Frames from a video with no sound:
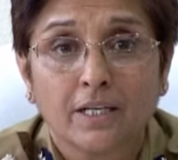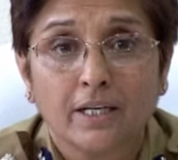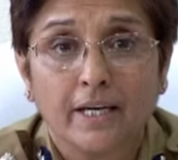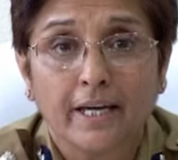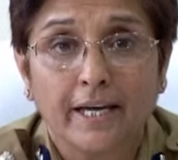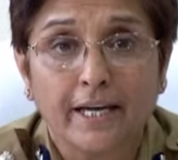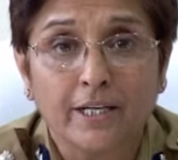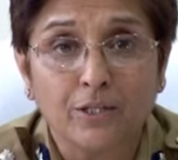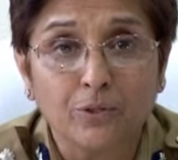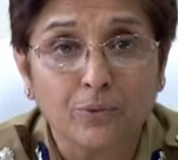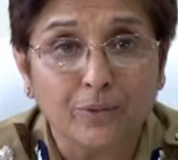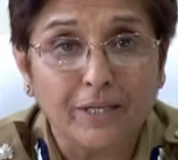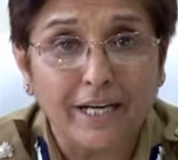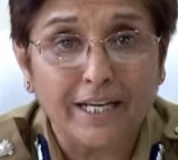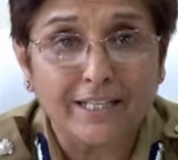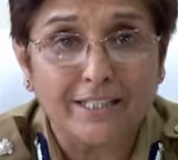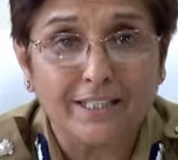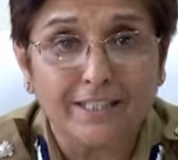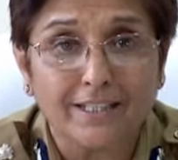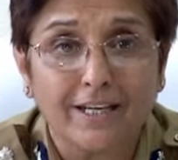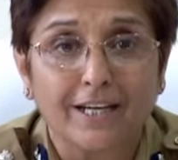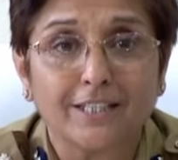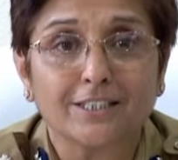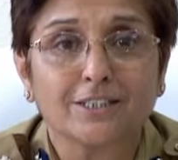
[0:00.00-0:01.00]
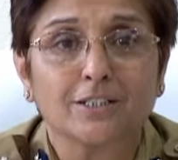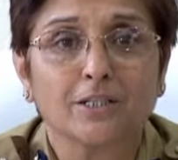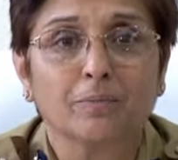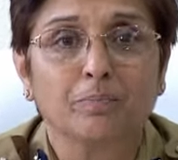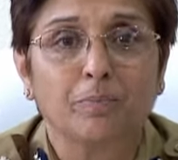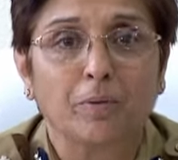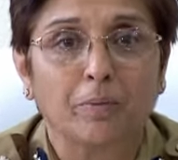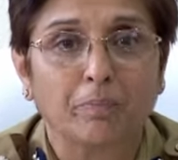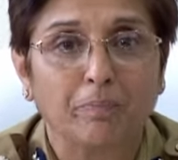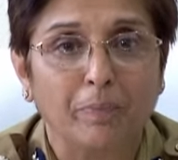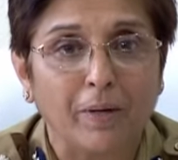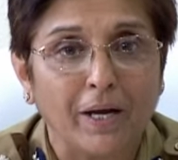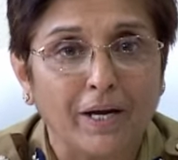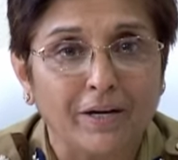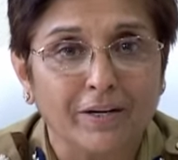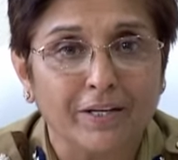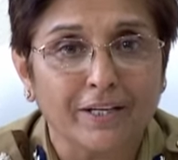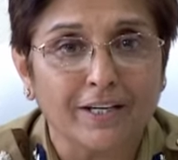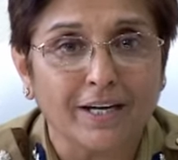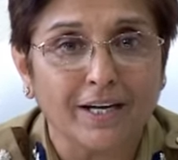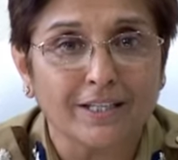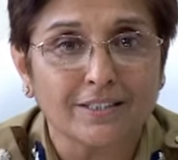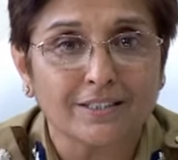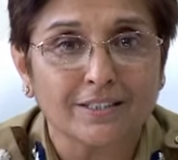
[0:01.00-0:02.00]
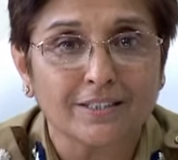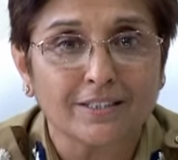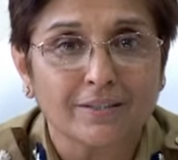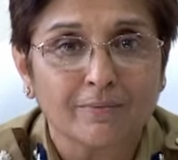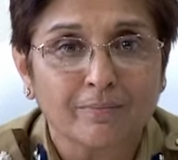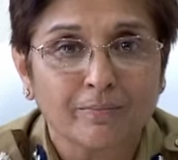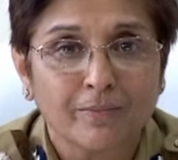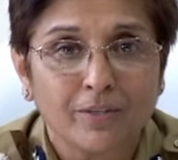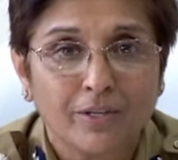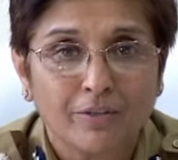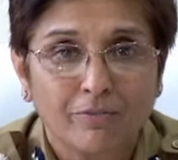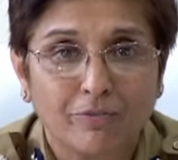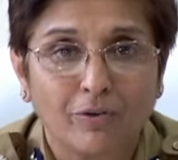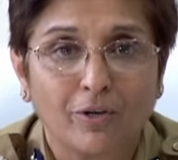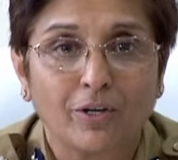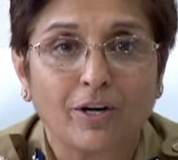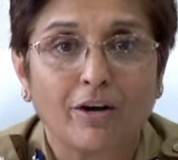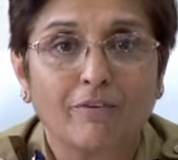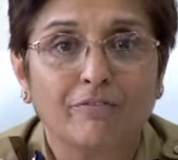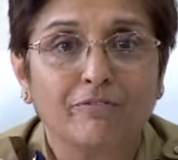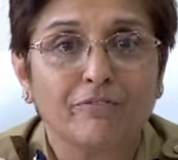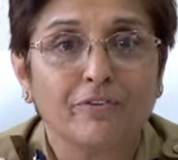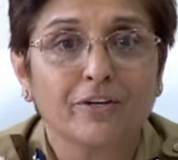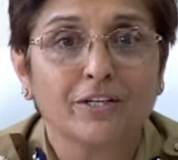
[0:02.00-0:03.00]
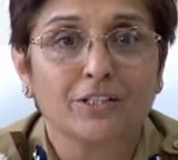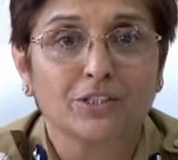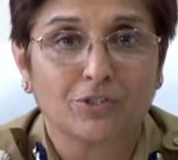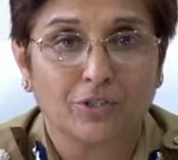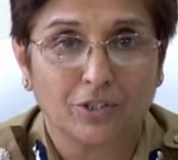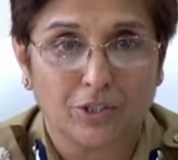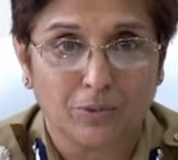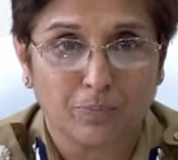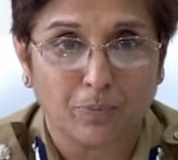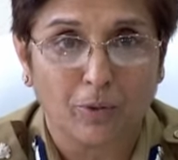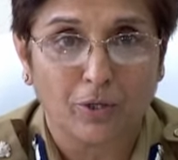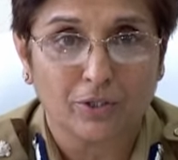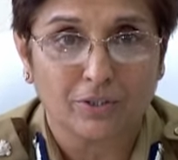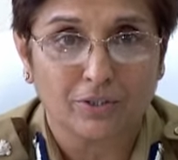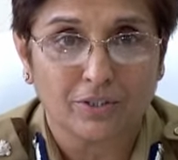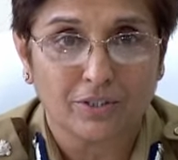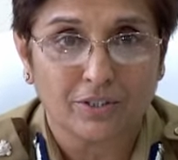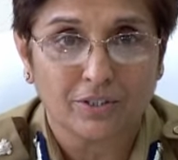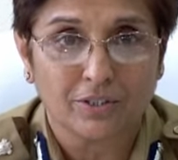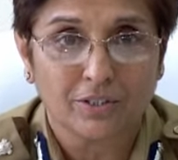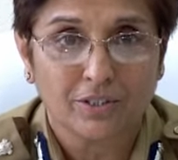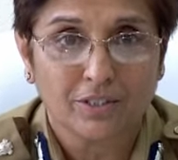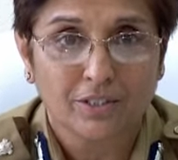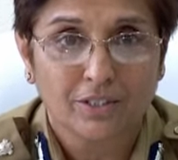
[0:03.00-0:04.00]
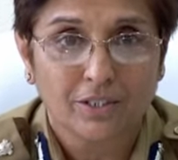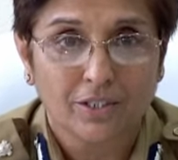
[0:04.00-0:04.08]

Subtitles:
educating us and preparing us for our first response.